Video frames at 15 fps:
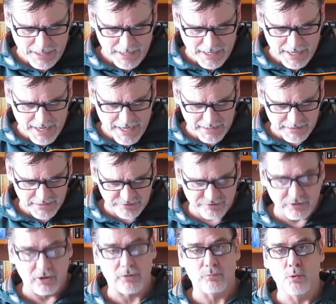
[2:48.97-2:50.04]
and there's a
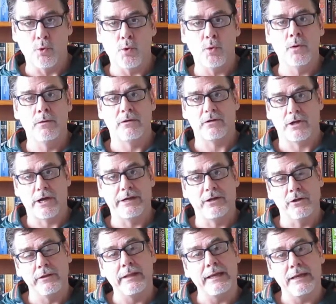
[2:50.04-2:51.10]
lot more going
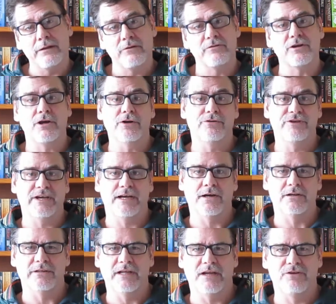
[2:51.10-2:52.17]
on there, so go check
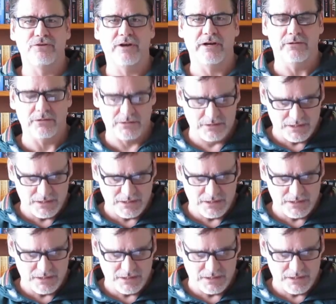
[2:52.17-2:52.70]
out that channel.